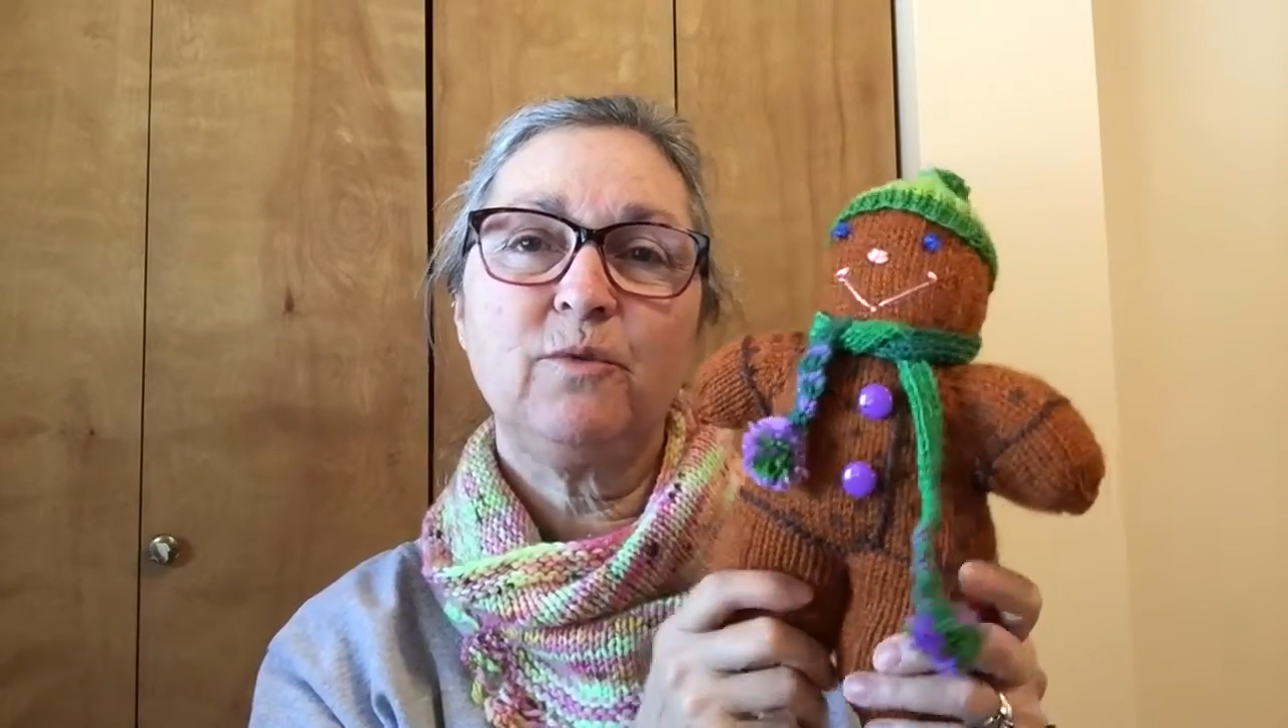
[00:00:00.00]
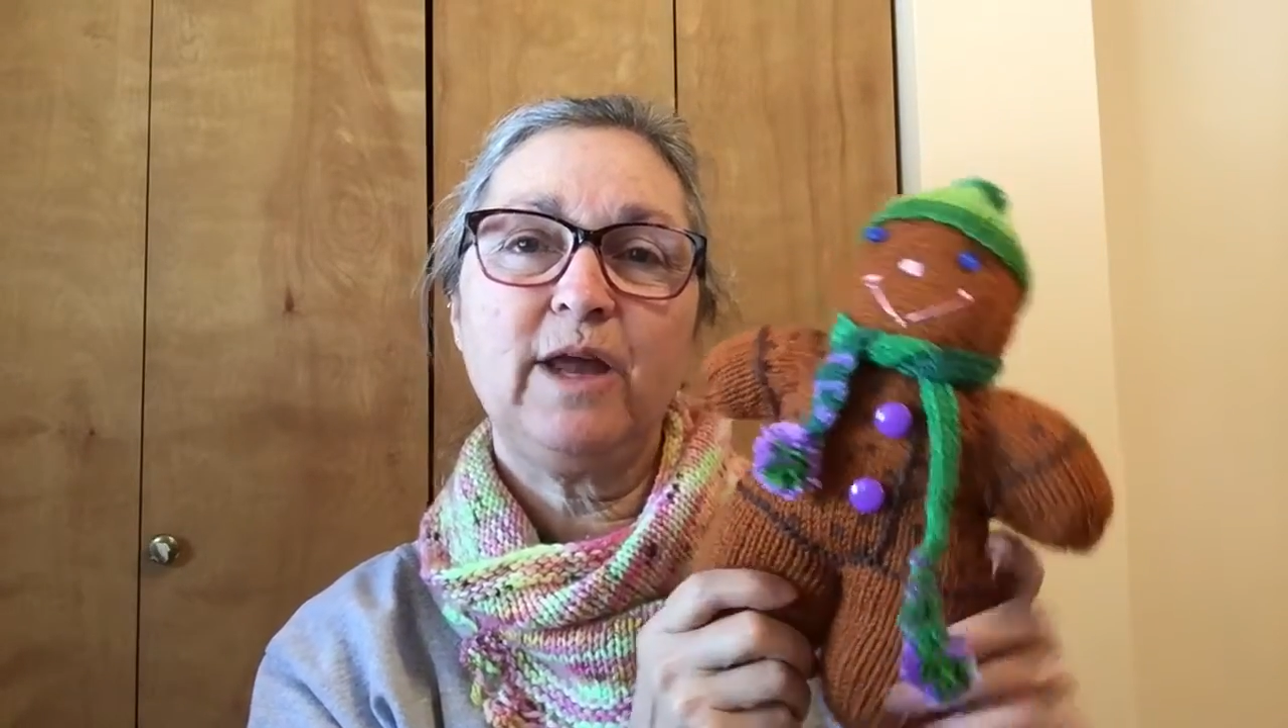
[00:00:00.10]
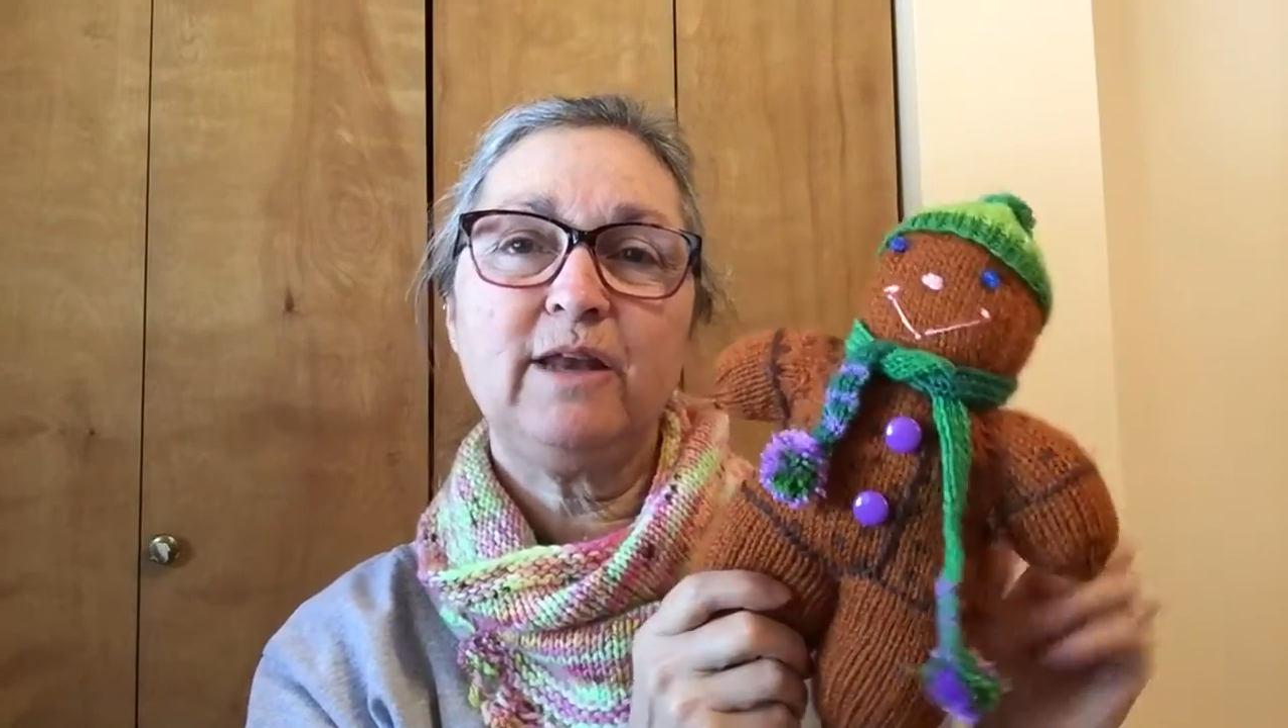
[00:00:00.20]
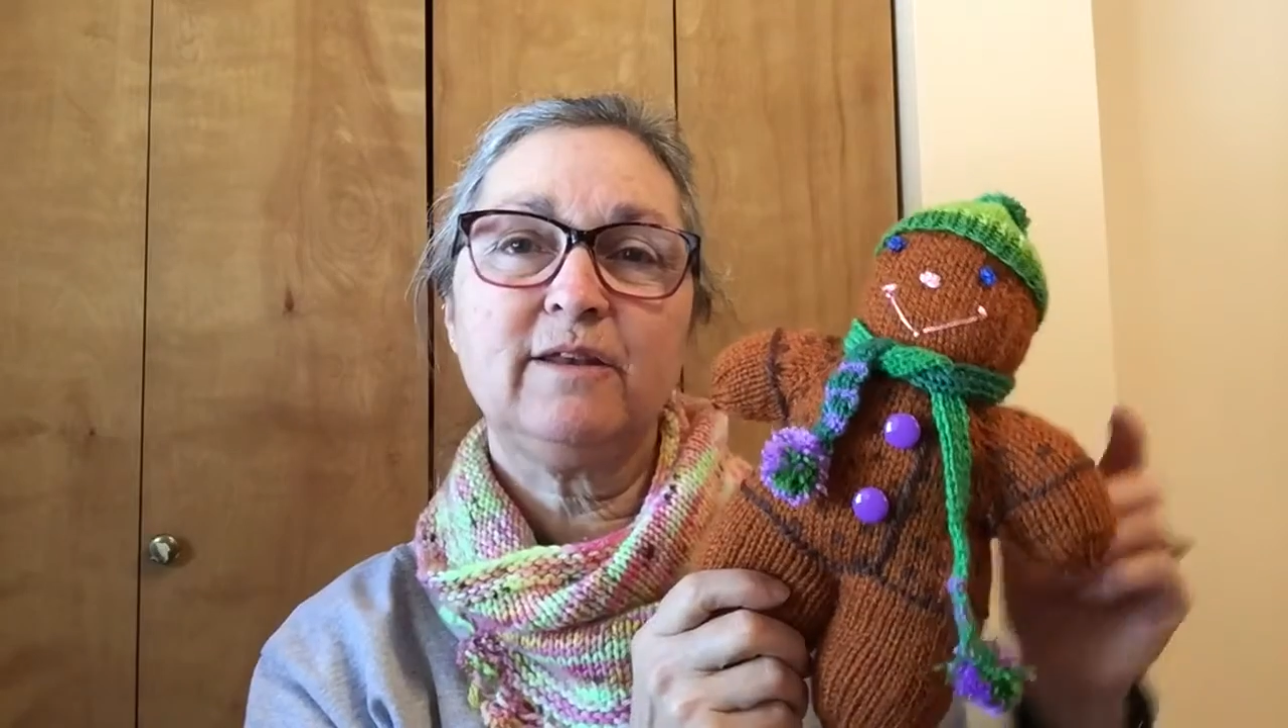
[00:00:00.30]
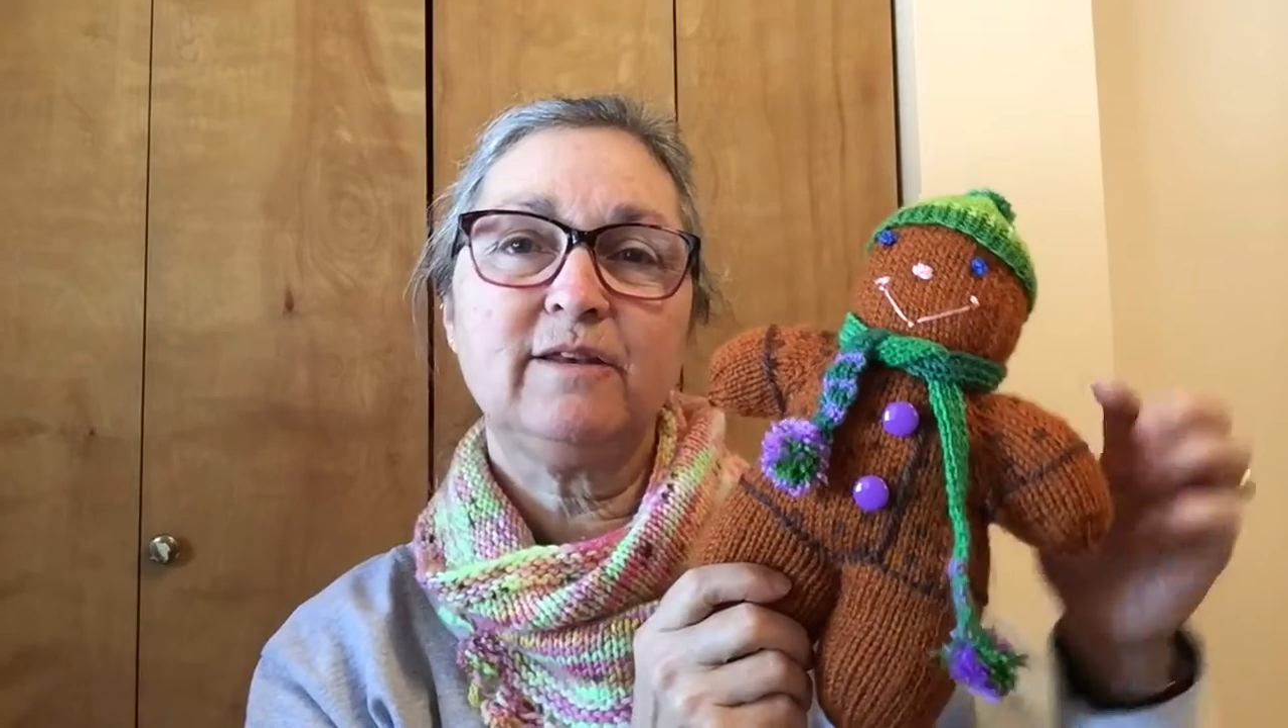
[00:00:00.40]

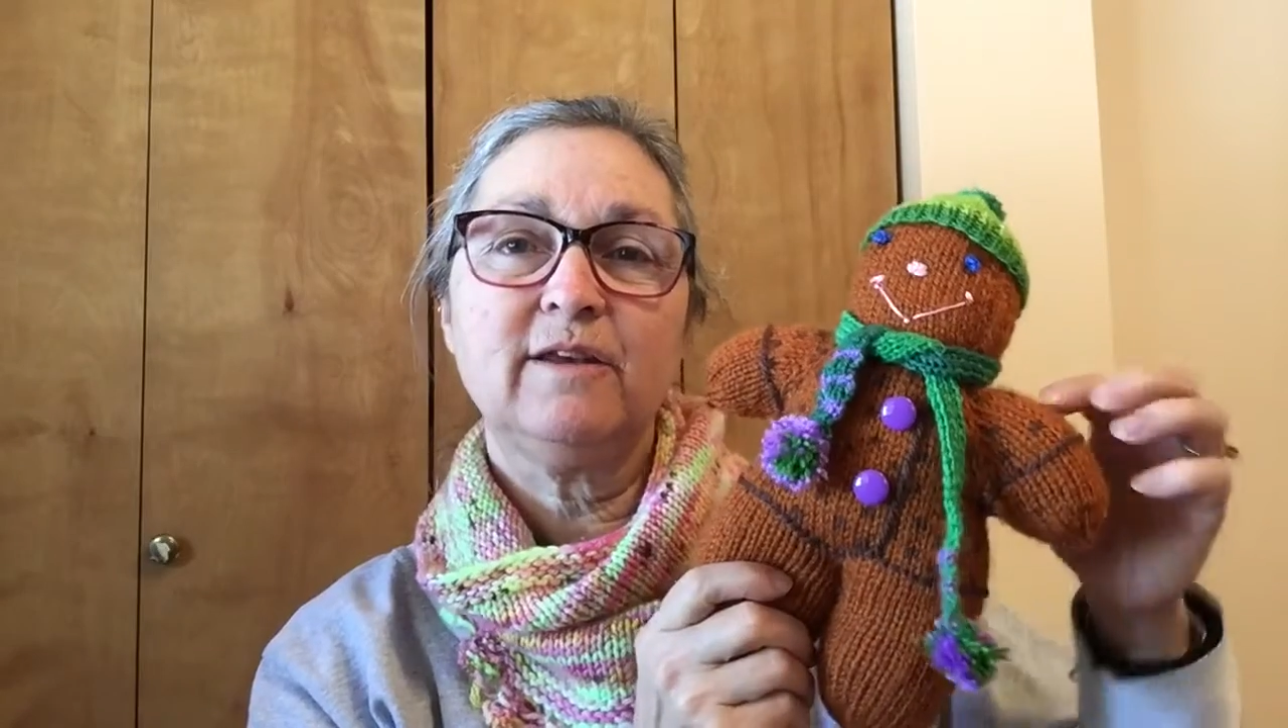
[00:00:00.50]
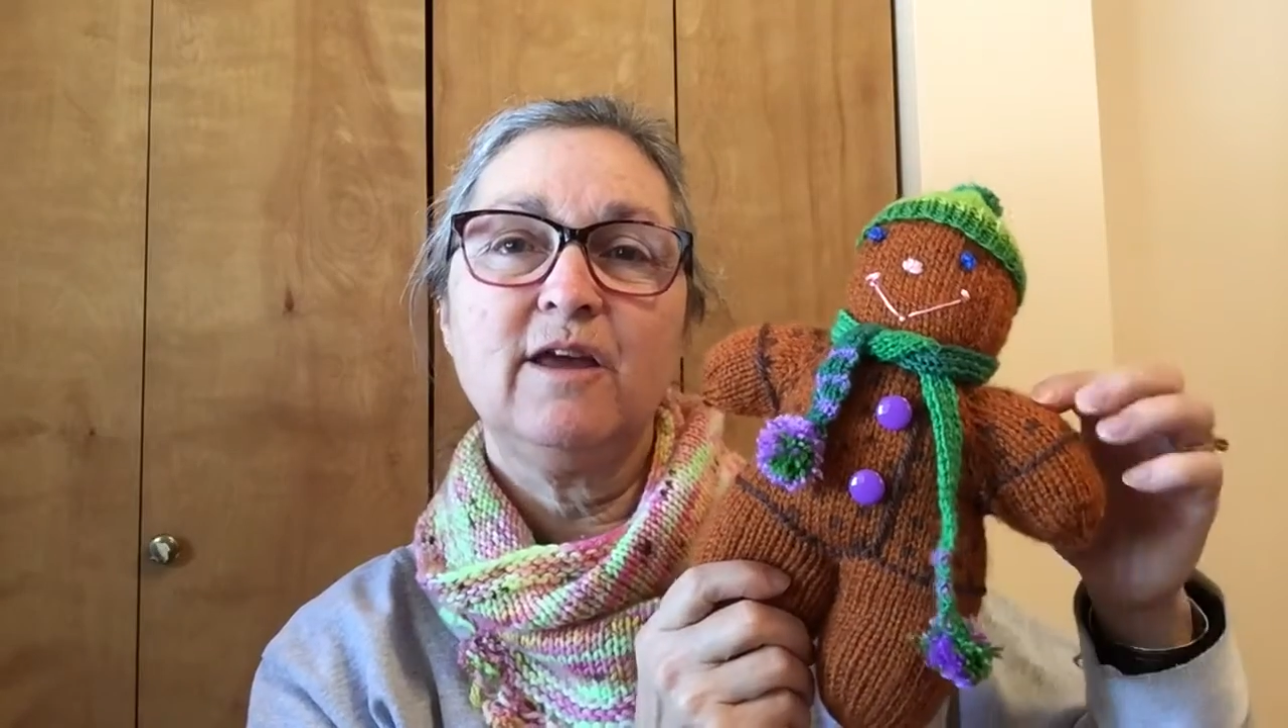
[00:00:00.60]
weight